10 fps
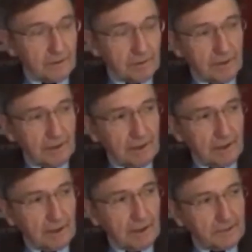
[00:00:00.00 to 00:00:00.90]
so
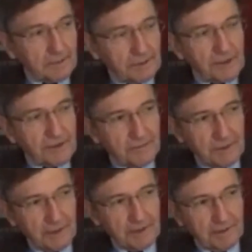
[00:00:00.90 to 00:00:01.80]
I had the
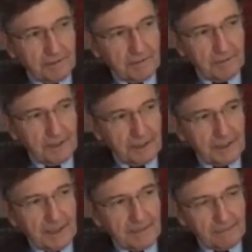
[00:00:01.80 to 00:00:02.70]
pleasure of meeting
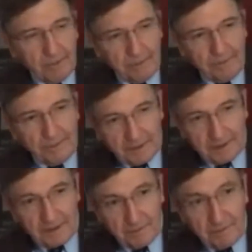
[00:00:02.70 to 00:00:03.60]
many capable
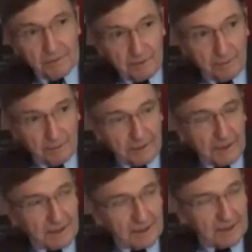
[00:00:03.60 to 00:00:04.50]
professors, Milton
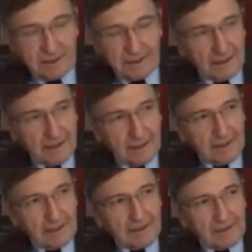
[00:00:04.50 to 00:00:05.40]
Porsani,
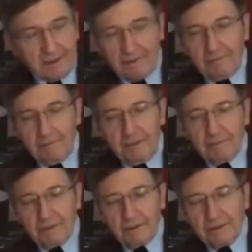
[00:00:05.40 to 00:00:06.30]
and
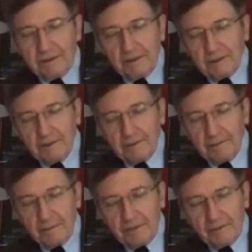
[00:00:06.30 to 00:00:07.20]
some people in
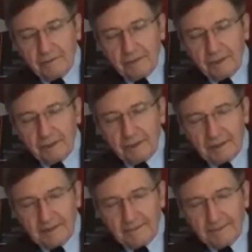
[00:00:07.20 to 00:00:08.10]

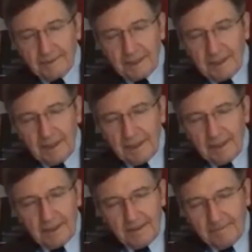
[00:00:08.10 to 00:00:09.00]
Petrobras,
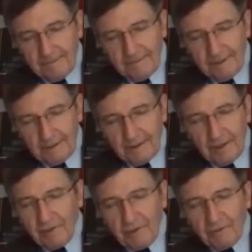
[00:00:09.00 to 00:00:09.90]

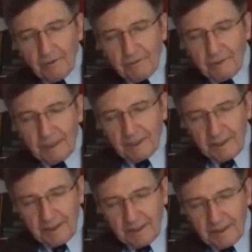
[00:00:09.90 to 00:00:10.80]
Andre
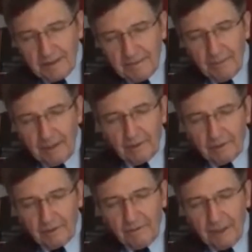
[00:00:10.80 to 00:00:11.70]
Romanelli,
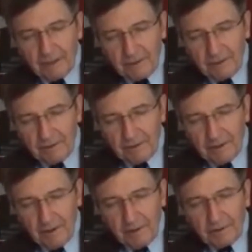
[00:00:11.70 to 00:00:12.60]
Paulo
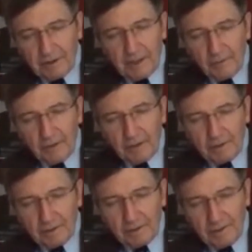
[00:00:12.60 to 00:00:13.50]
Carvalho, Jose
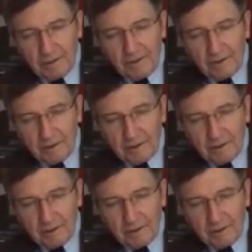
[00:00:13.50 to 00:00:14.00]
Eduardo Lira,